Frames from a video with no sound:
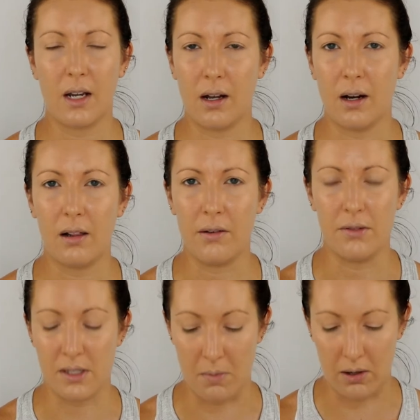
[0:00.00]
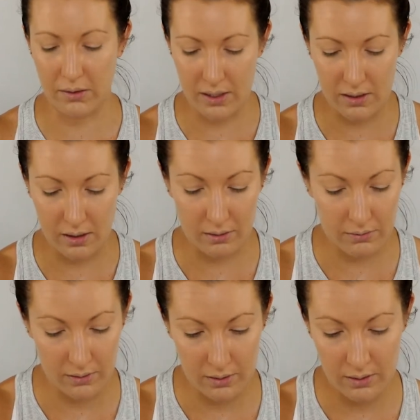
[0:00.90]
I love the smell of that stuff.
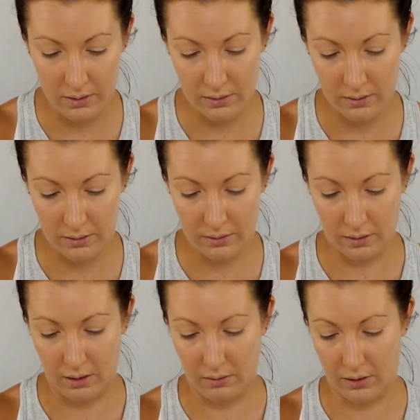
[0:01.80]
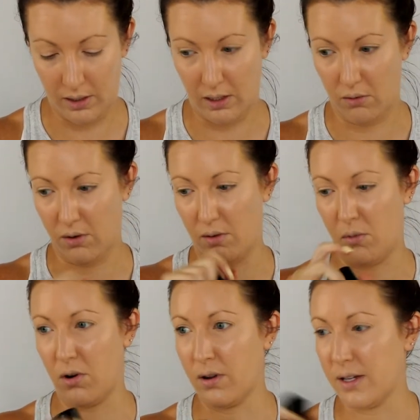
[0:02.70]
I really need to order
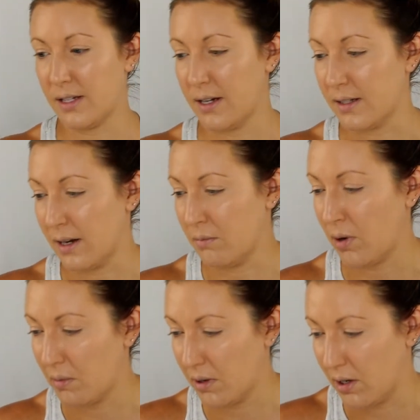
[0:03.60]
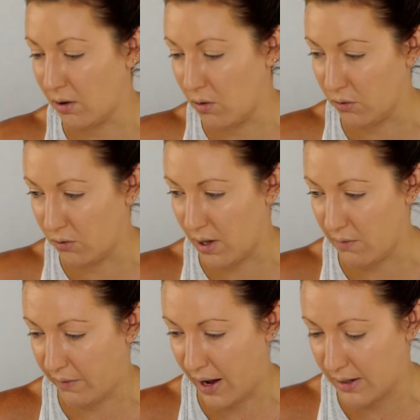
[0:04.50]
more of these because I'm probably gonna go through that
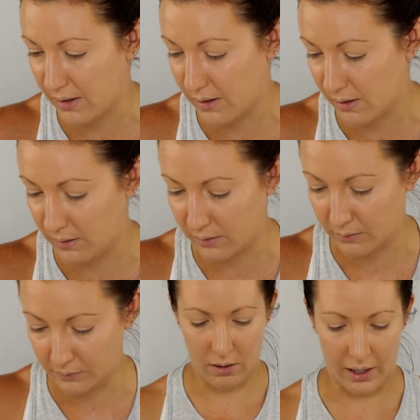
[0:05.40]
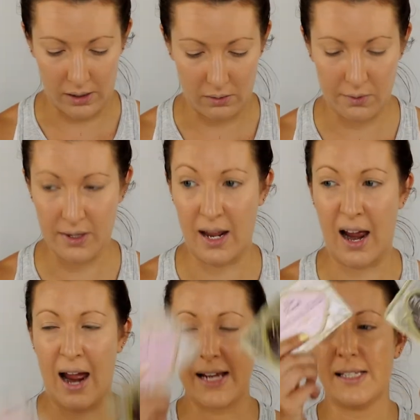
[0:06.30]
fast. Okay, so for the
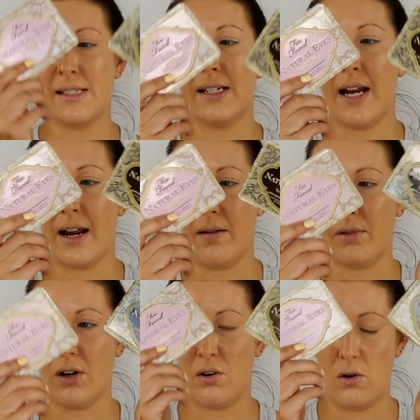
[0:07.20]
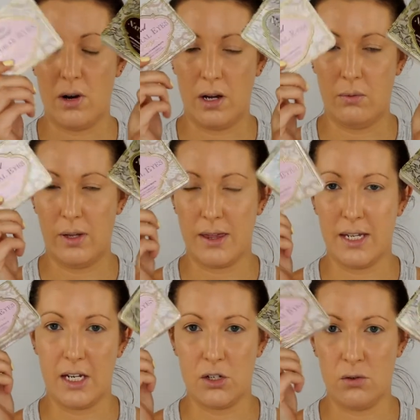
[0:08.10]
eyes today, I'm gonna go in with
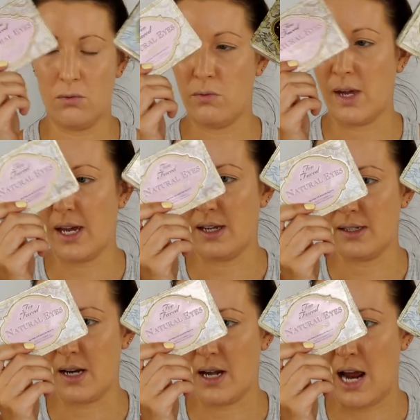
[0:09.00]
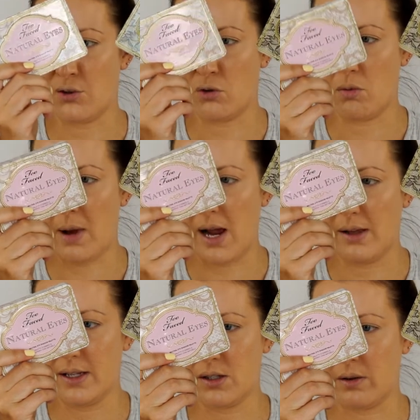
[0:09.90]
the Too Faced Natural
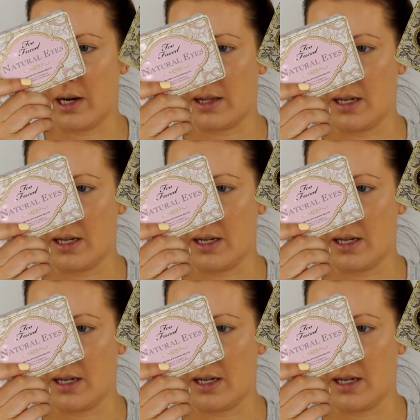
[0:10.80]
Palette. So we got the